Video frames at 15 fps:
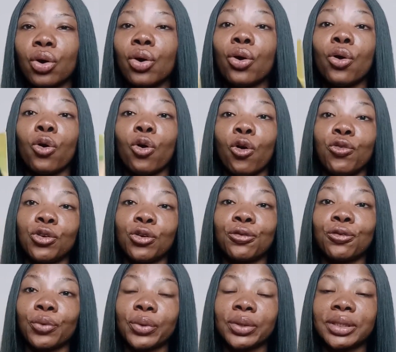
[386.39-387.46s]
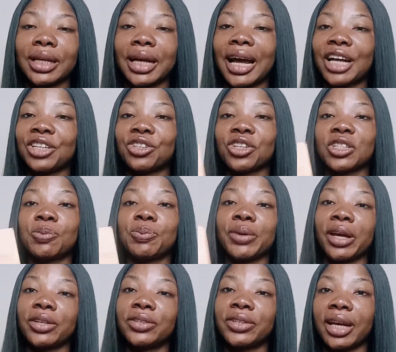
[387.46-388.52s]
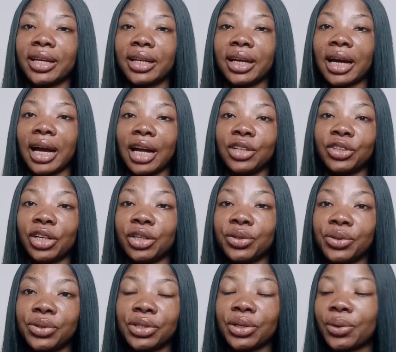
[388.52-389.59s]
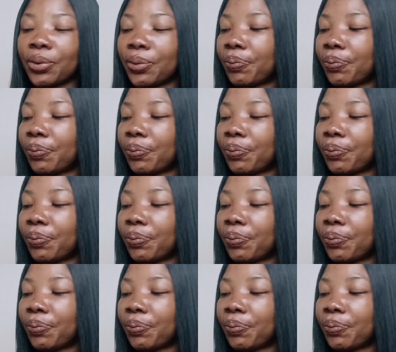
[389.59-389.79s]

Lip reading: of your frontal and just pair it together and you're good to go.